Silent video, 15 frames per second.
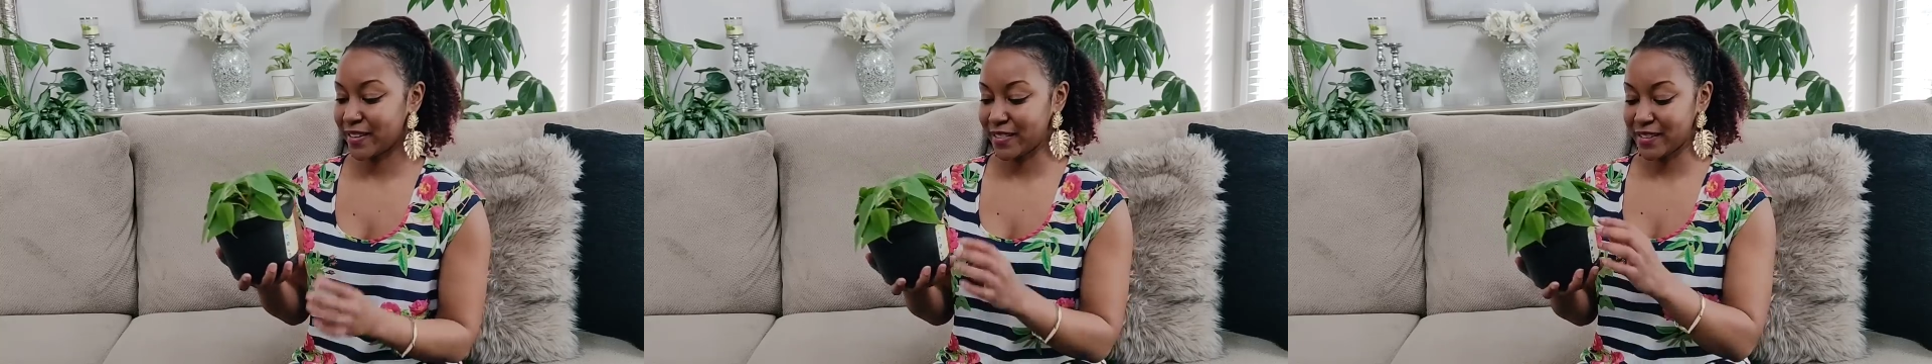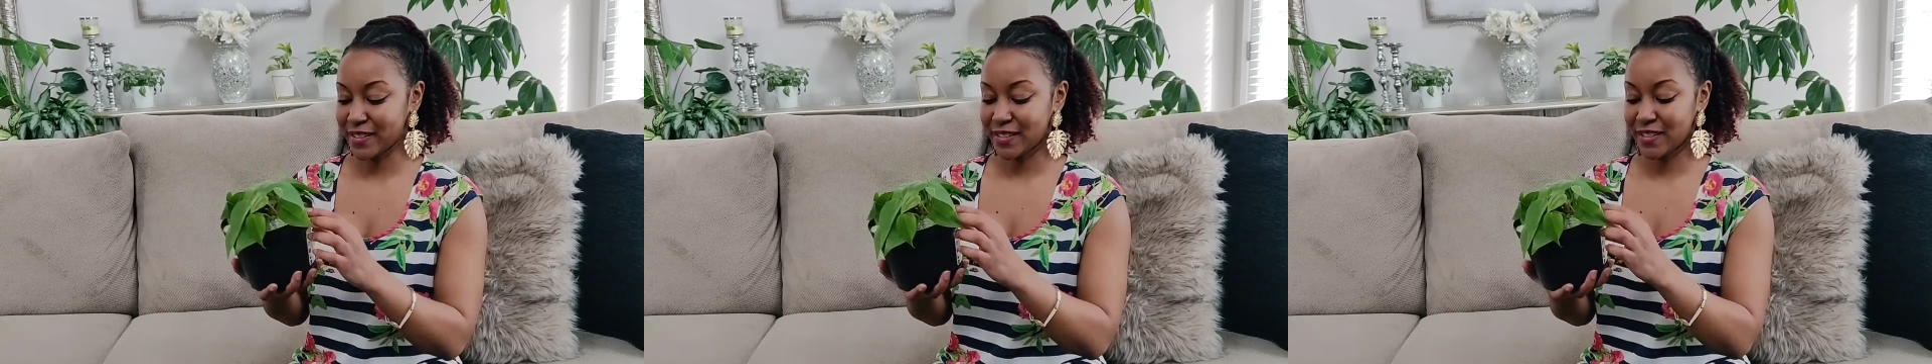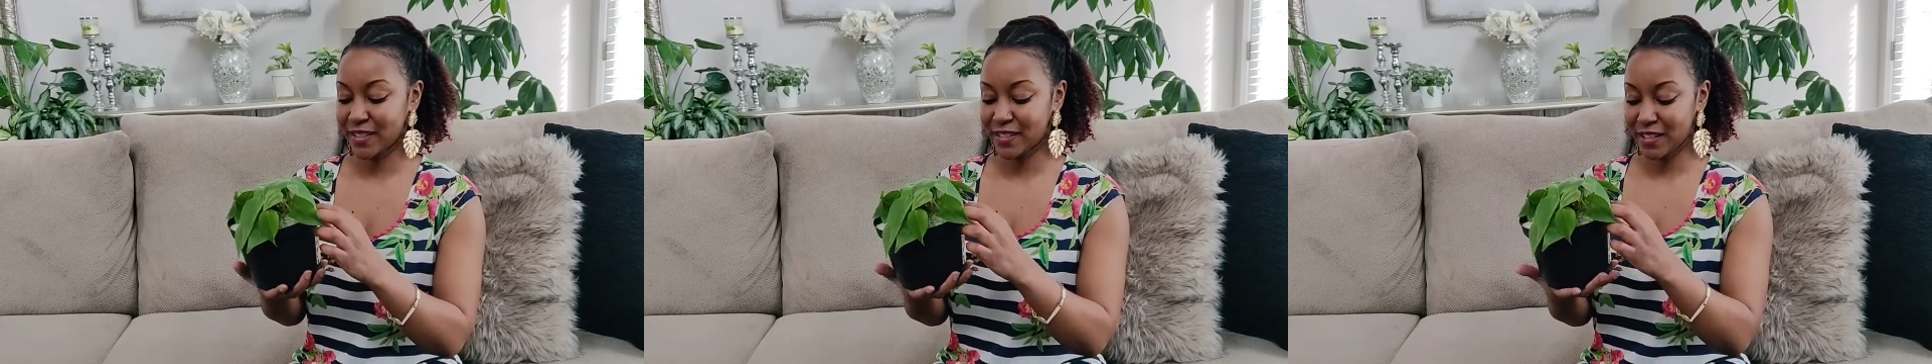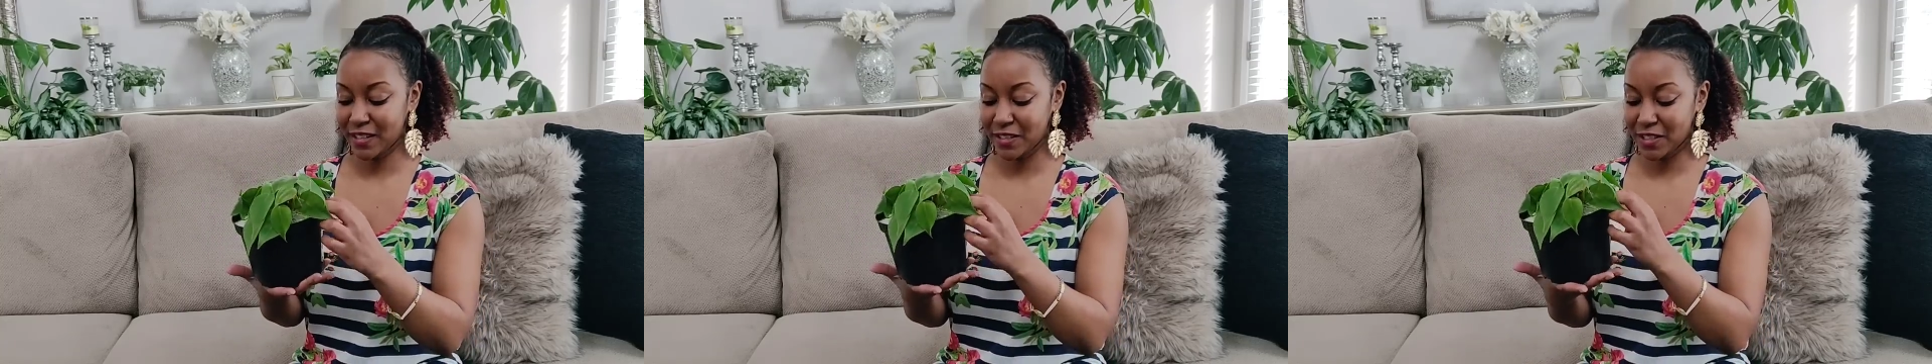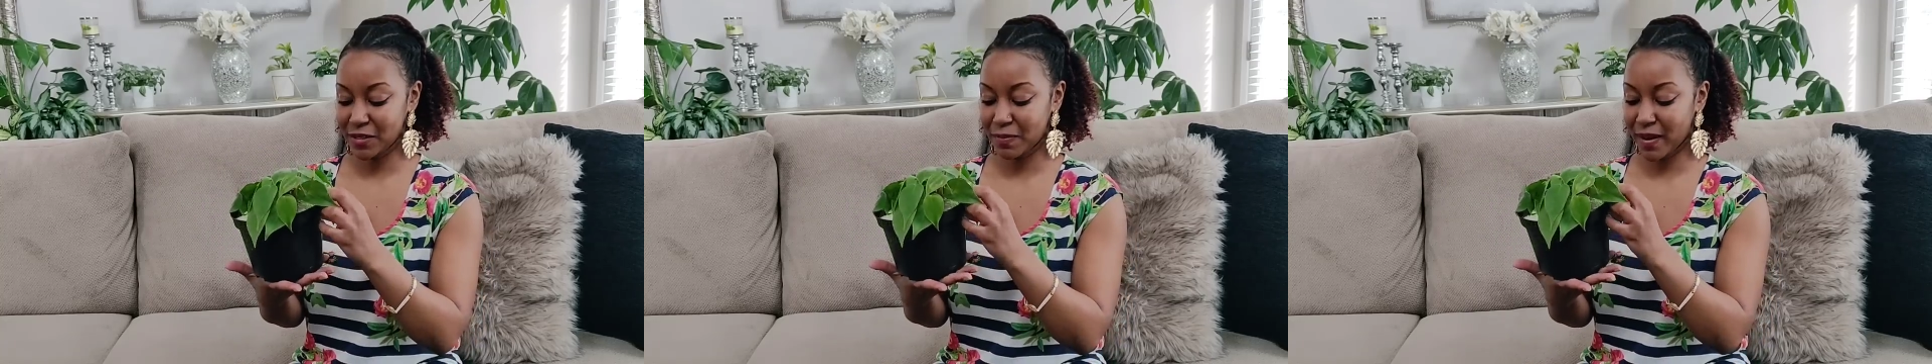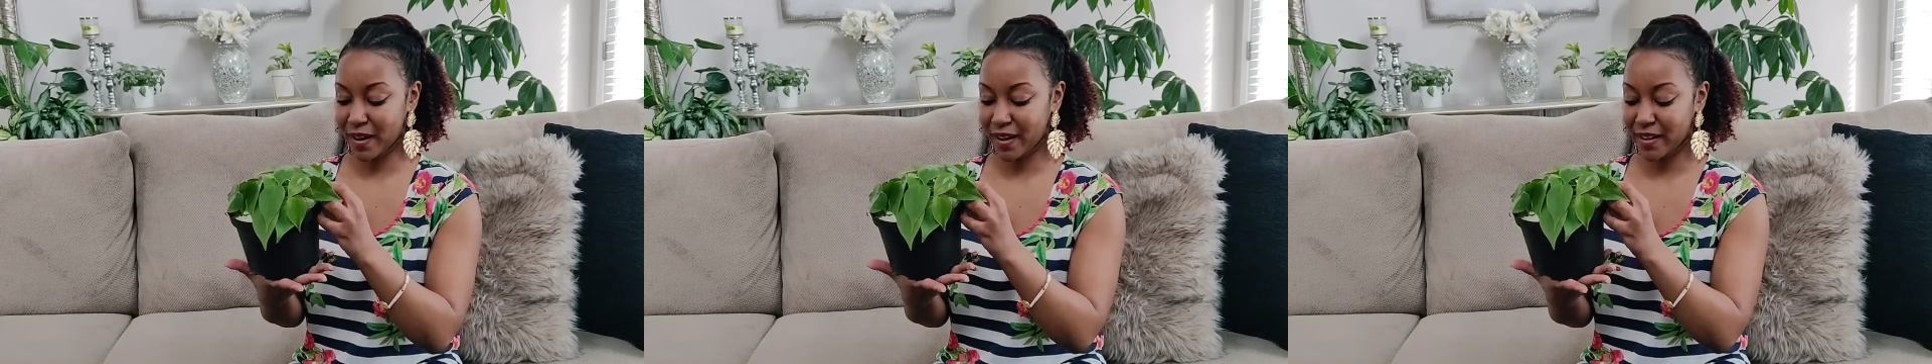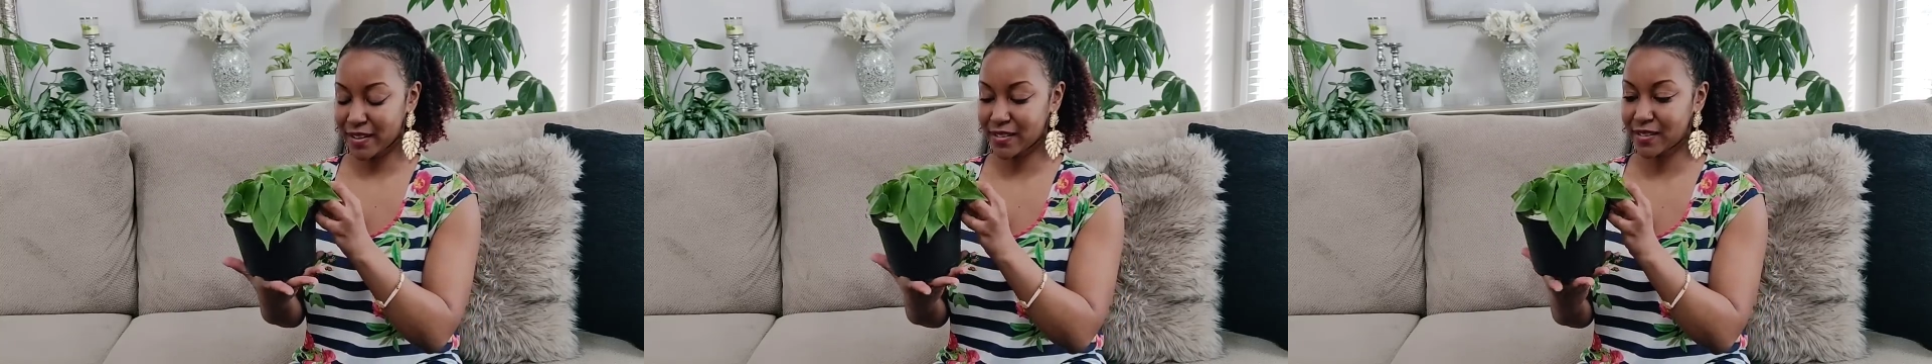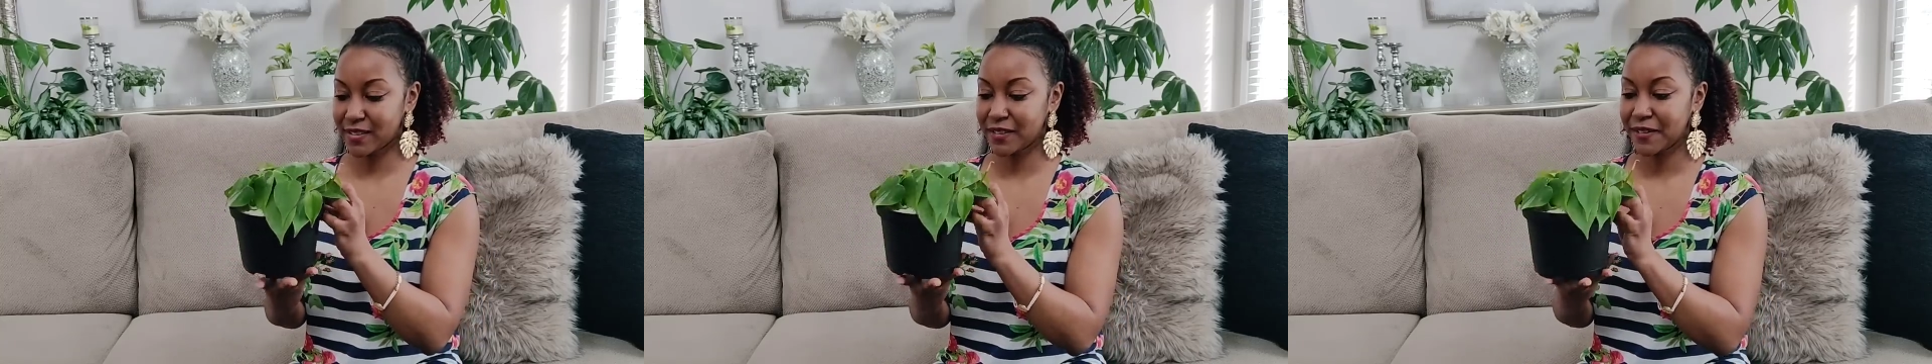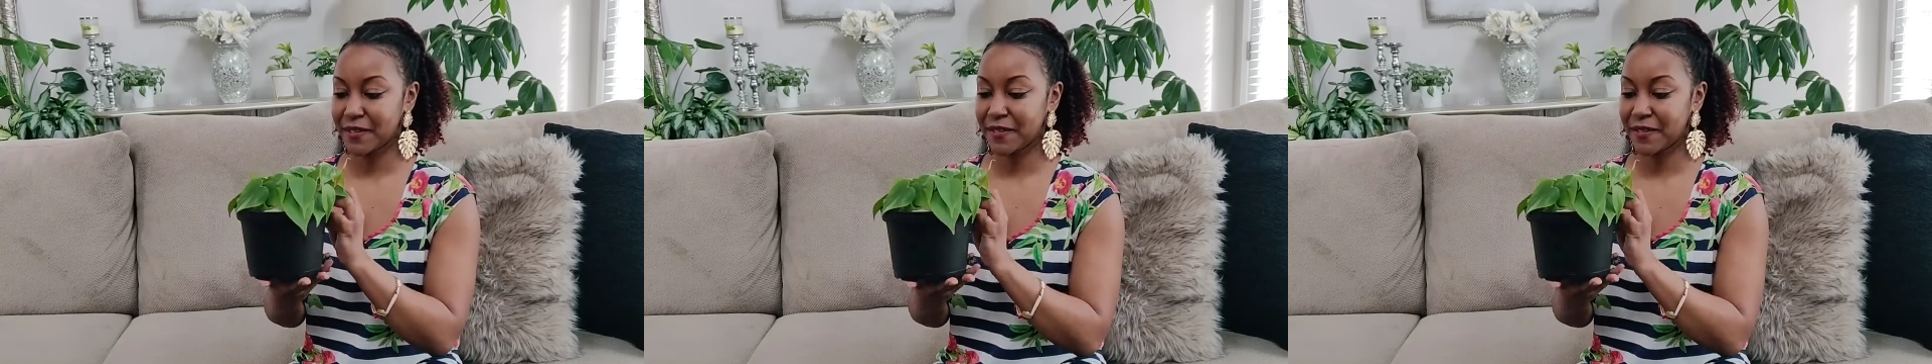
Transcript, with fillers: in this 6-inch pot.